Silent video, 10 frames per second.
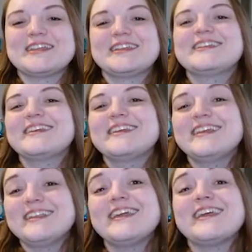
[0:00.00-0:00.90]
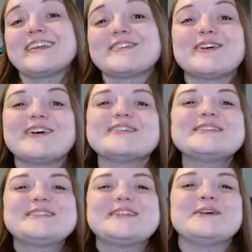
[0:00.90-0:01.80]
like an egg rug,
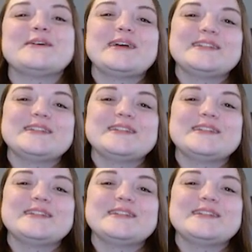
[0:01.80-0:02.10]
so I